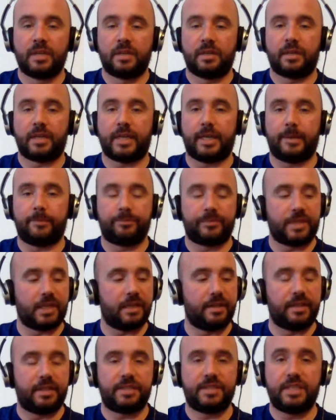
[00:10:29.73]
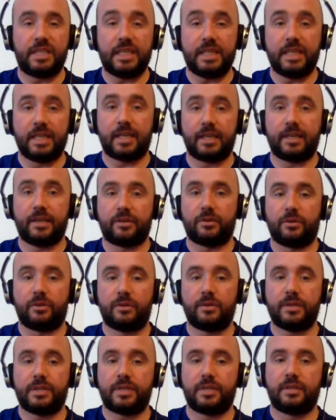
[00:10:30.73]
Okay, and this D9
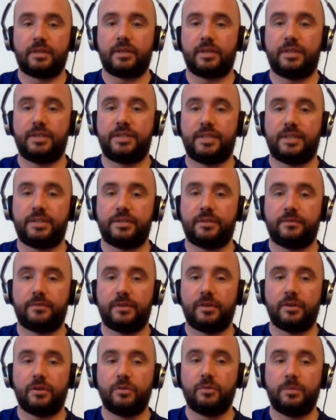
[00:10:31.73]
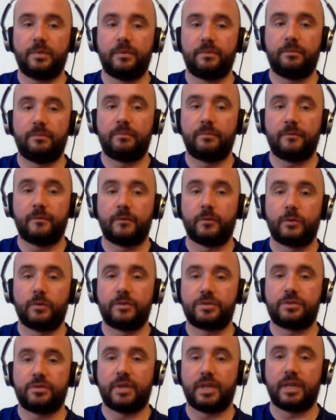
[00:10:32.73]
chord consists of an open 4th
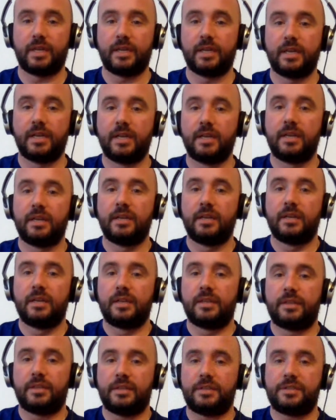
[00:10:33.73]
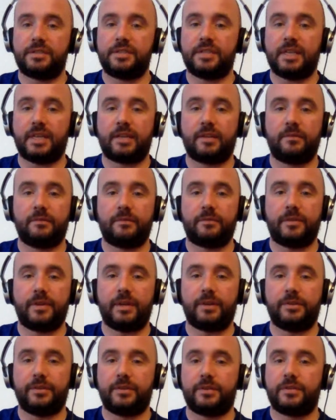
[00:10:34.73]
string, the 2nd fret
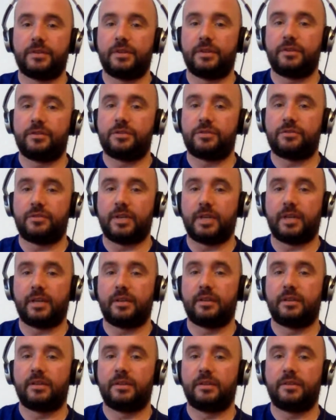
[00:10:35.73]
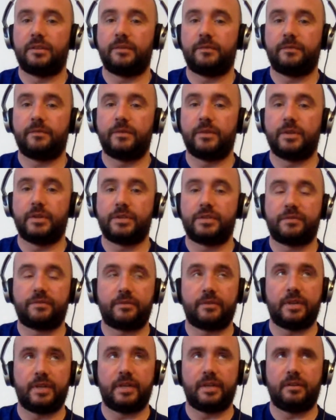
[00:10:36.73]
on the 3rd string, the 1st
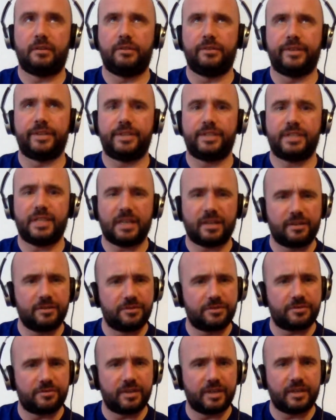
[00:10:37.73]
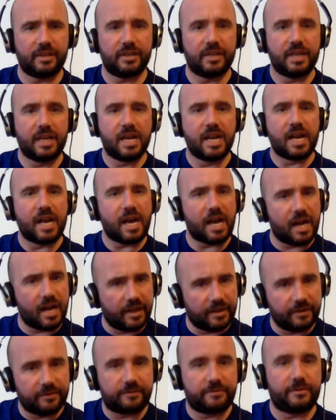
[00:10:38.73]
fret on the 2nd string, and
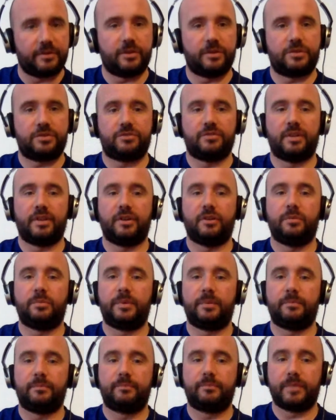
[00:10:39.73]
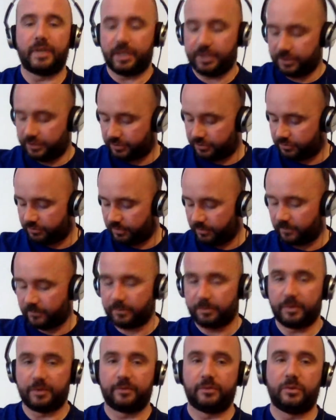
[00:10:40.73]
a 1st string open, and you strum from
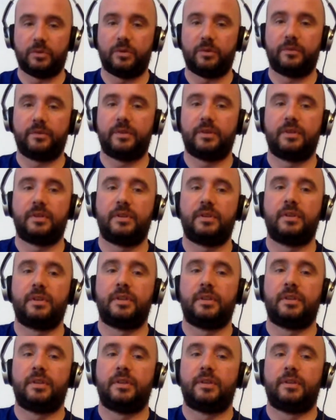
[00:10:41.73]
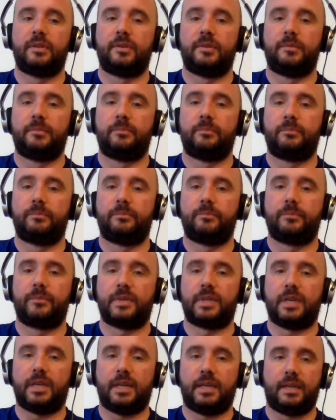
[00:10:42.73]
the 4th.
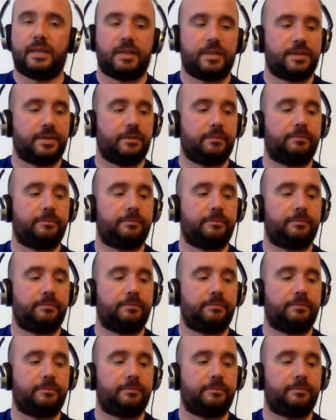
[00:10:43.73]
Okay, so.